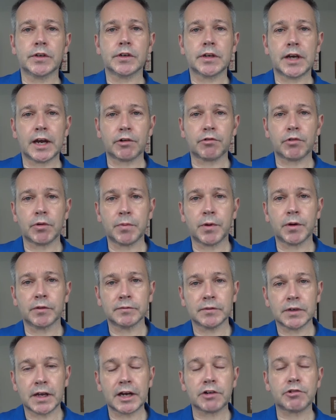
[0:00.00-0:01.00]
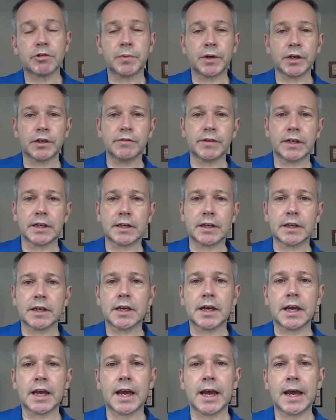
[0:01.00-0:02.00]
Akrapovic
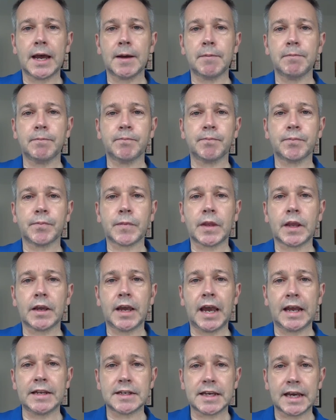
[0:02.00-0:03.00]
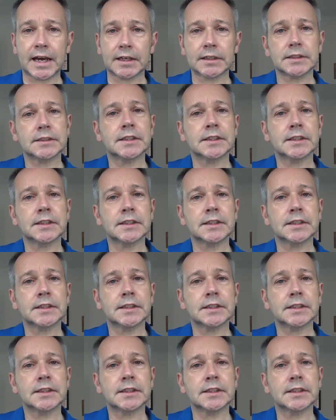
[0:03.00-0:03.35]
end can,